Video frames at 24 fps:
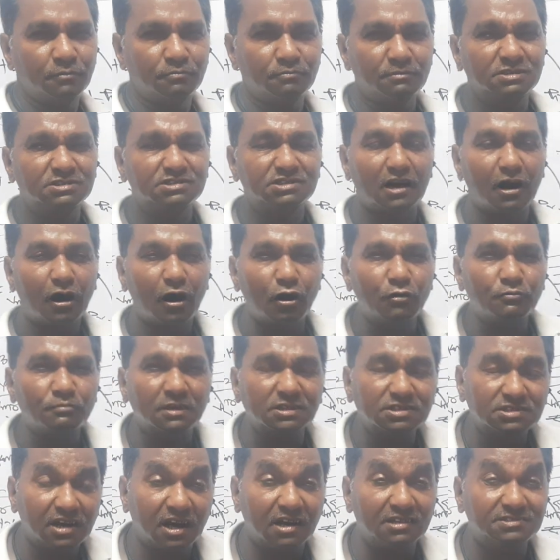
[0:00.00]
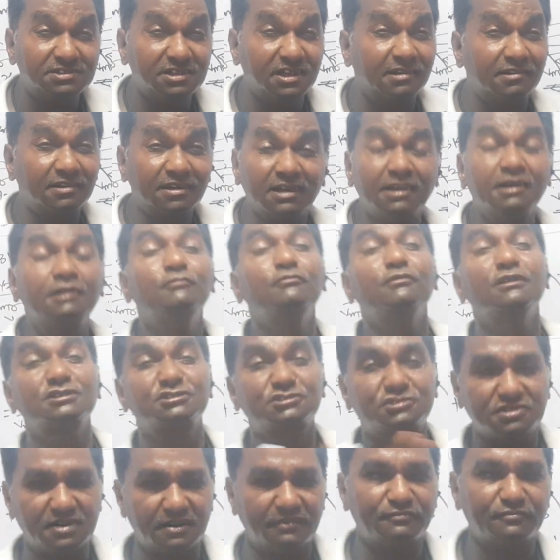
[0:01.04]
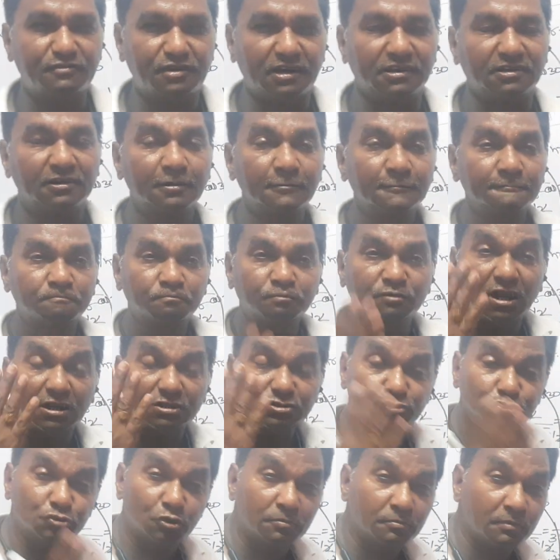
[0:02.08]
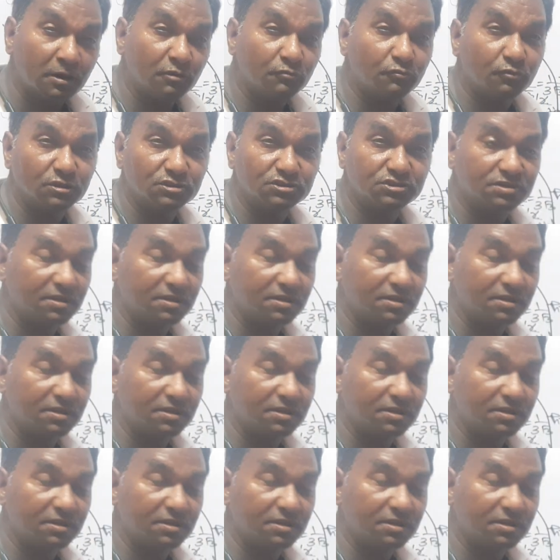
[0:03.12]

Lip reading: means how much horizontally he was drifted, the swimmer was